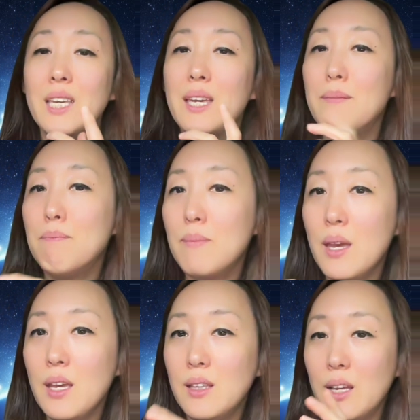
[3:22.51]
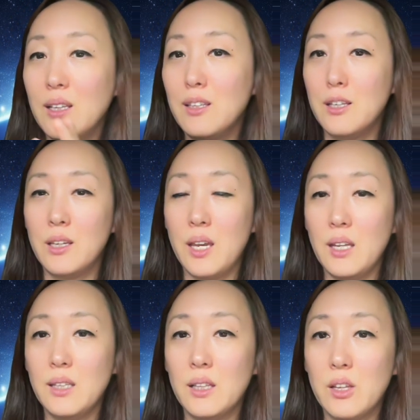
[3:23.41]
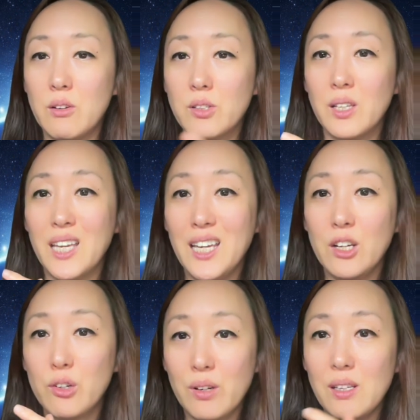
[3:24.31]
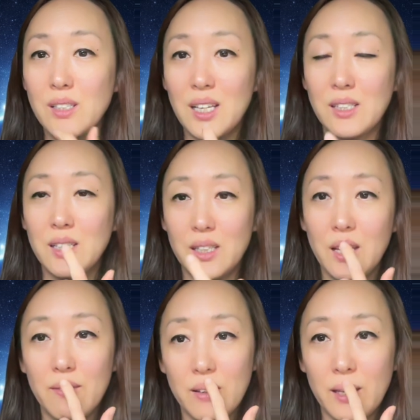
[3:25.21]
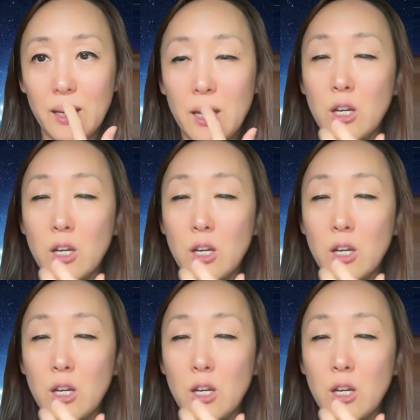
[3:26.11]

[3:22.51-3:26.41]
it may then indicate that there's an increased sensitivity.